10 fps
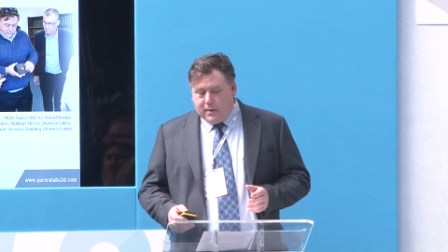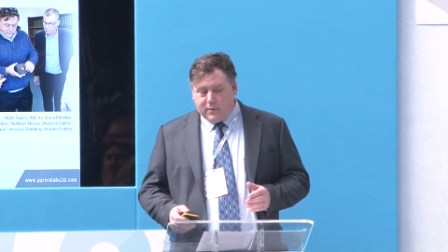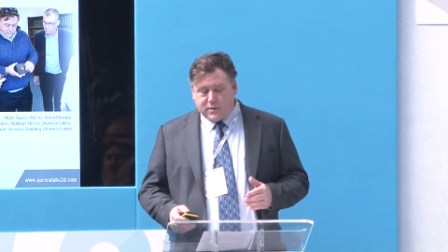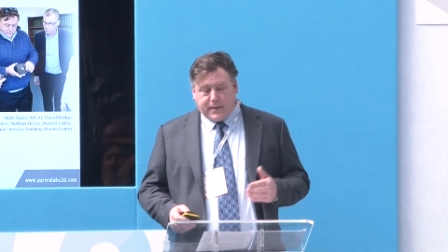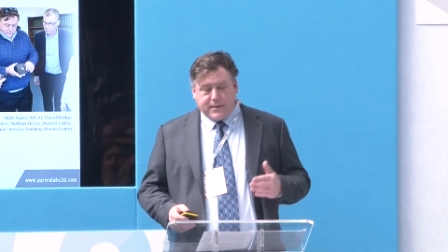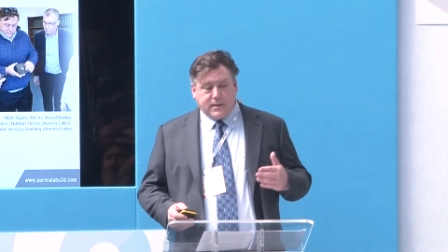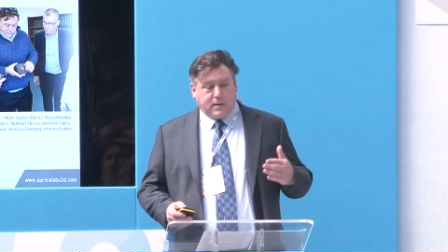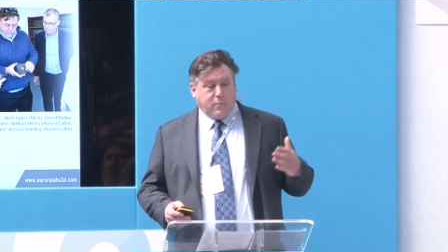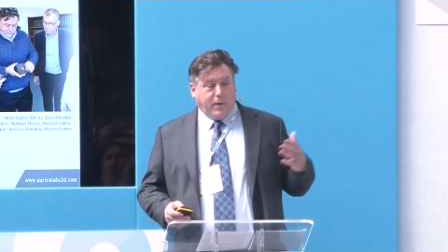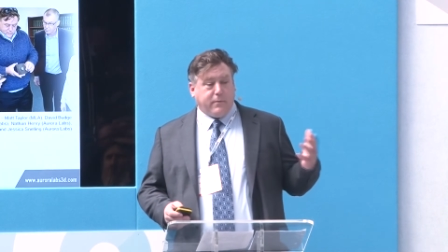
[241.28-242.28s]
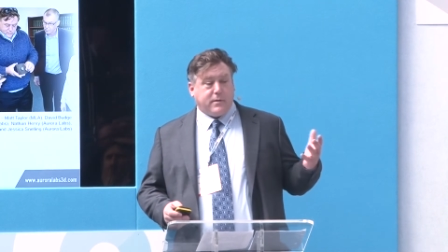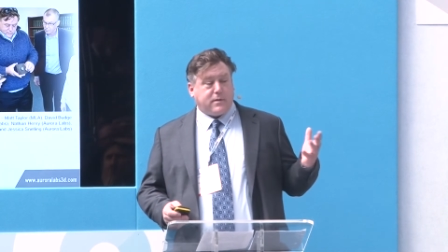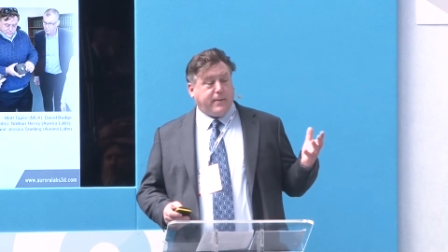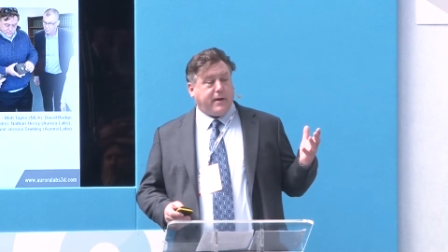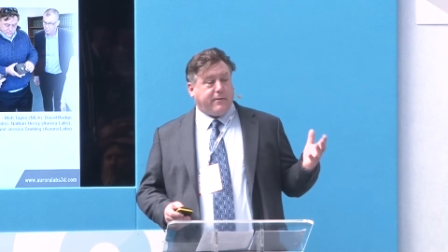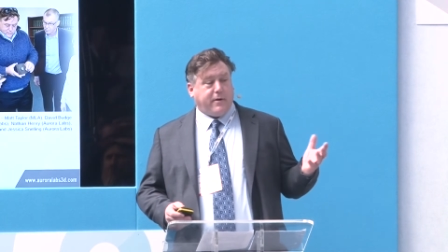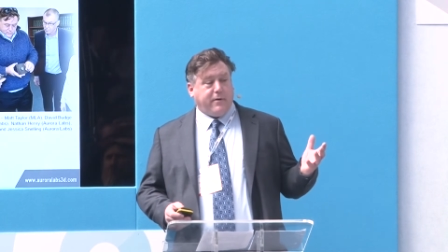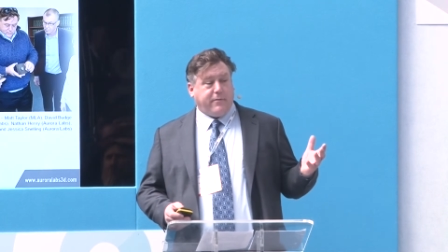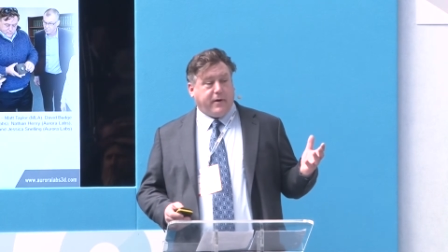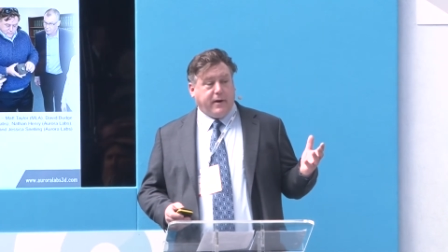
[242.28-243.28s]
That was basically one was to make a
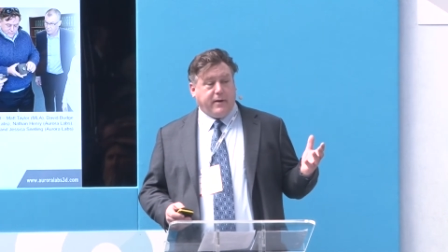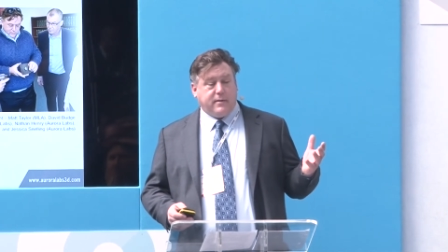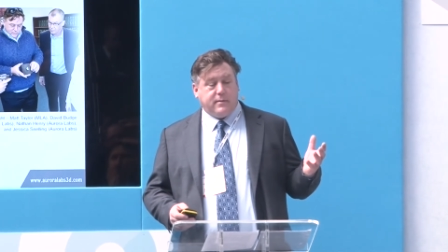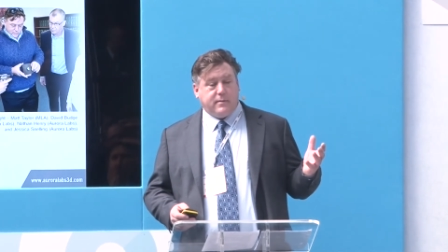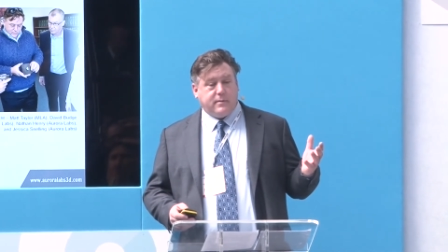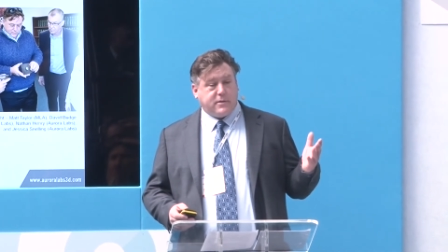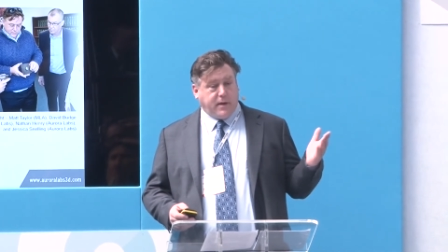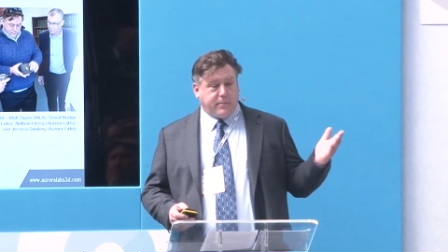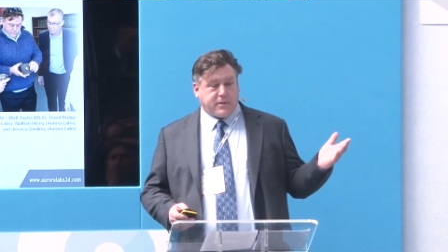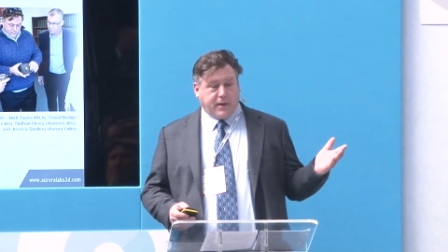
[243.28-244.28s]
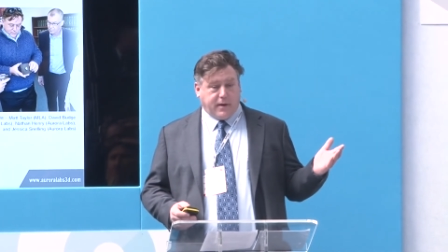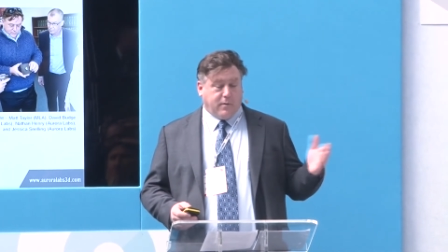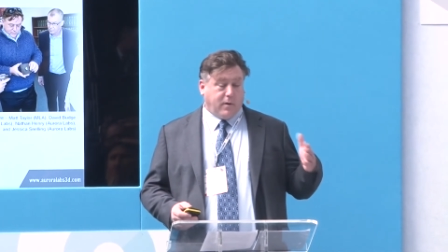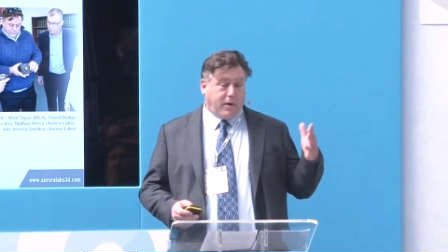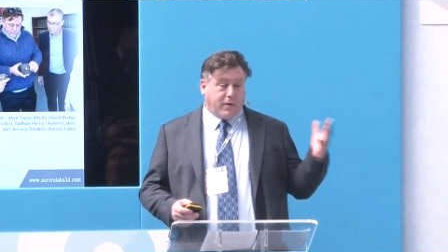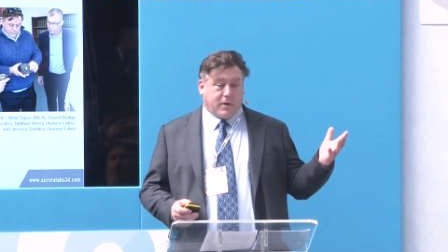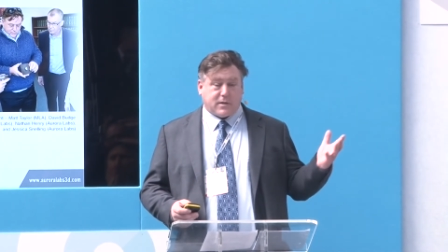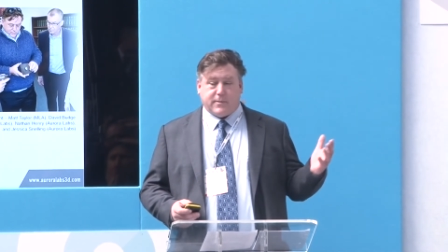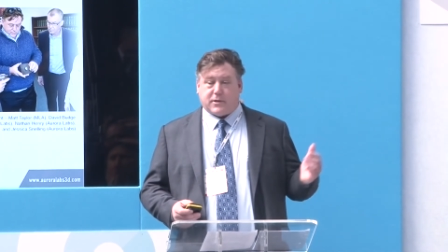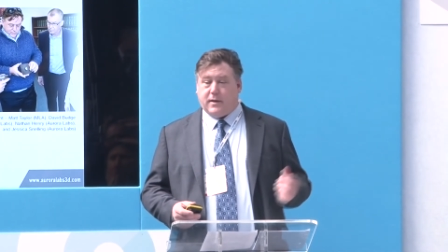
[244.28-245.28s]
very, very cheap machine or
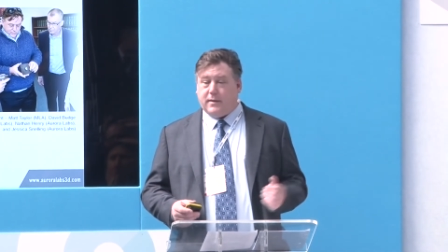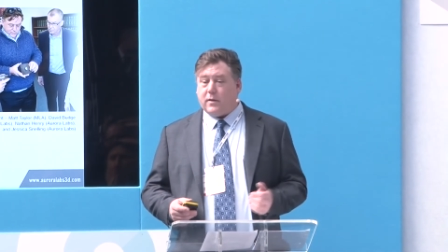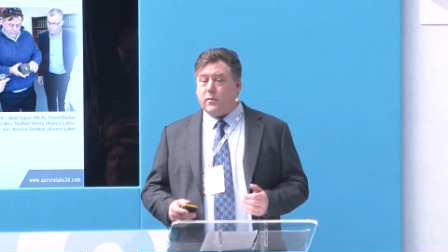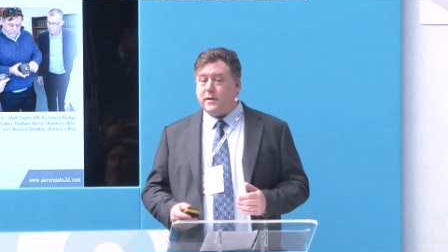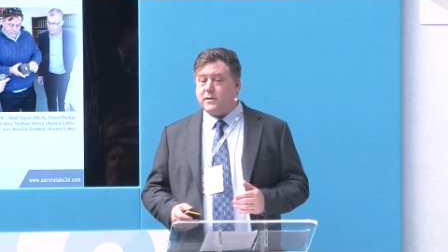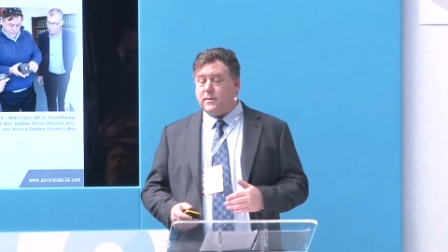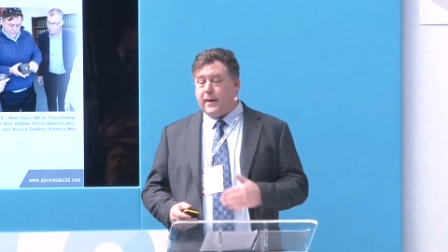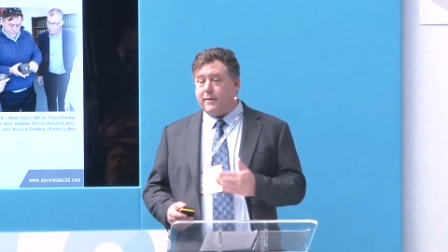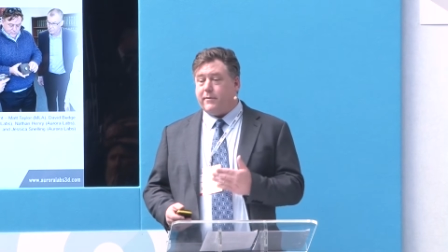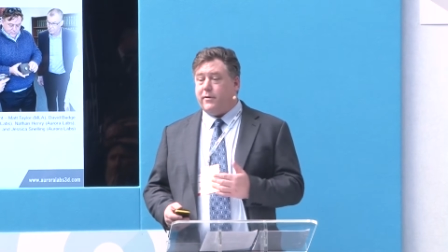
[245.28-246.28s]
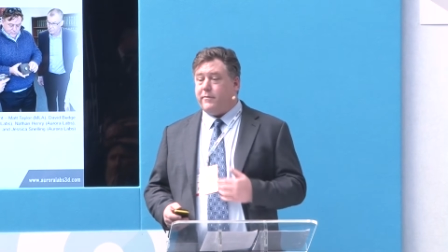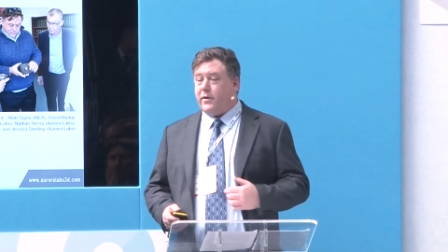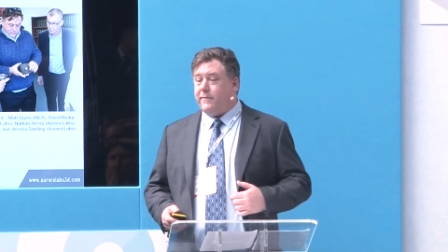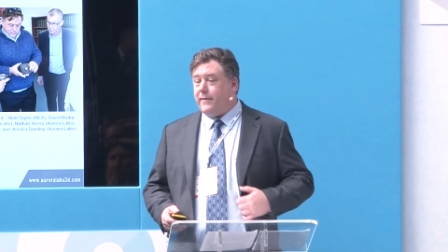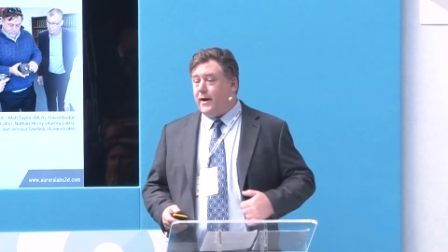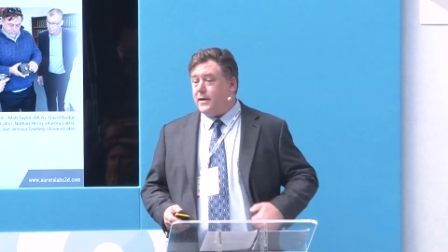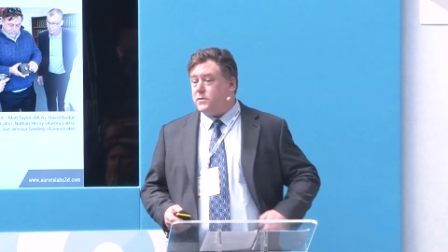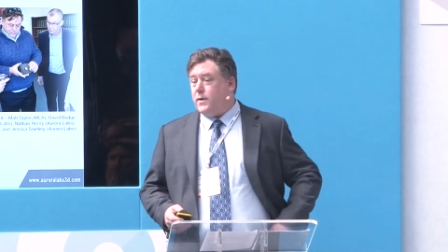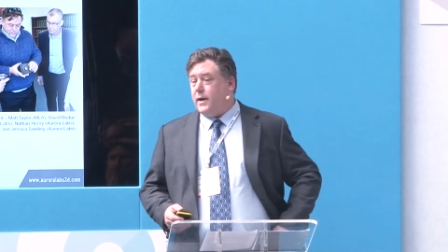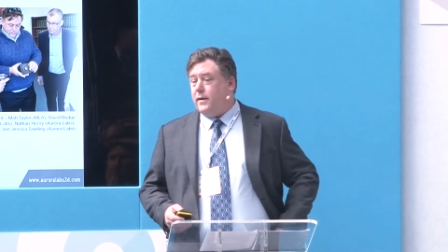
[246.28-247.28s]
low-cost machine. The other one is to make a very, very fast
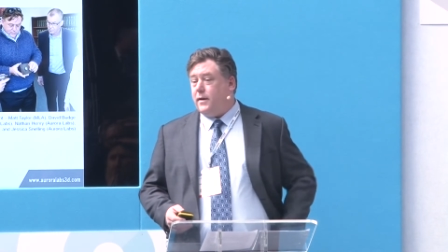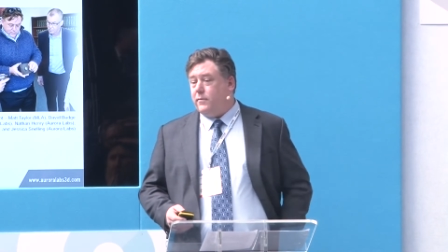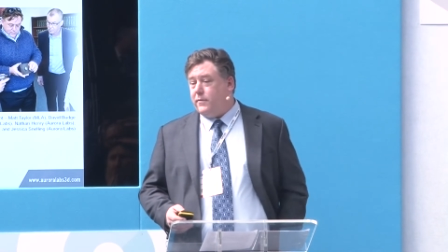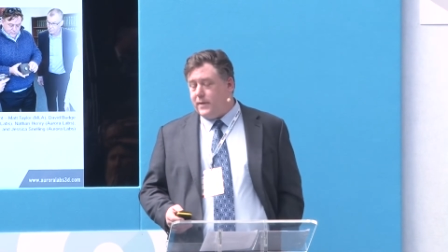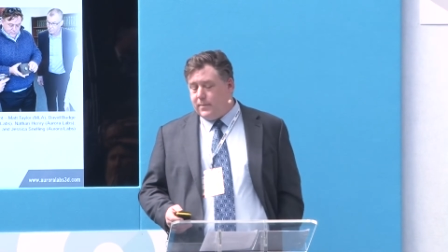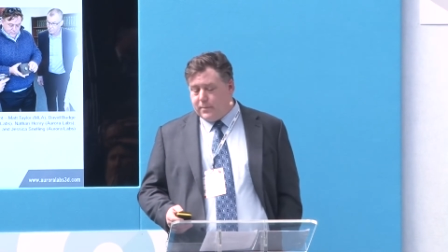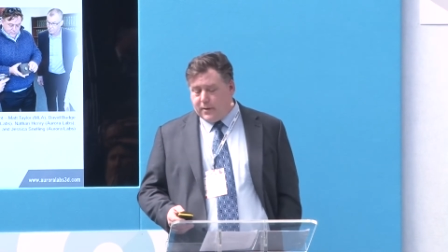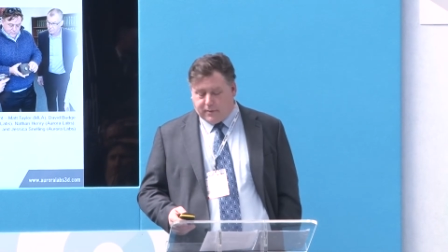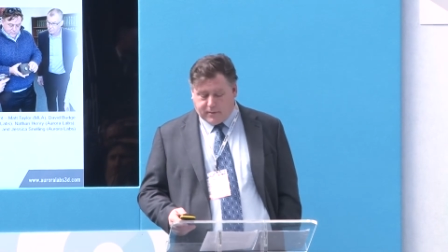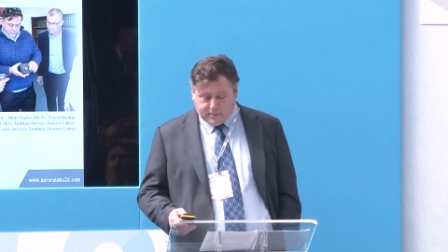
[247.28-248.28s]
one, and we've done both.